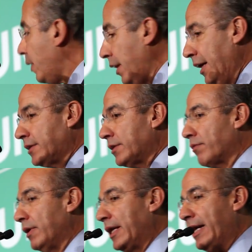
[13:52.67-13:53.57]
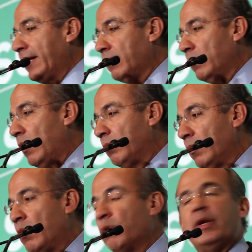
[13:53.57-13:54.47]
it's related, well,
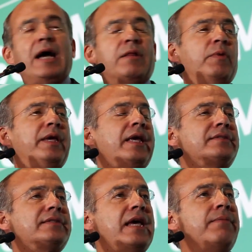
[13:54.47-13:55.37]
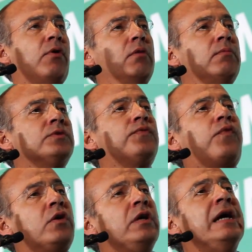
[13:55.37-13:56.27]
with that we can save almost
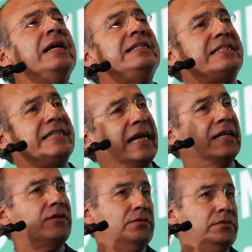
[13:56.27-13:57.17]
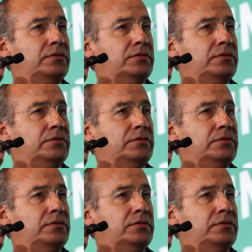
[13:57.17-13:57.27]
4 gigatons.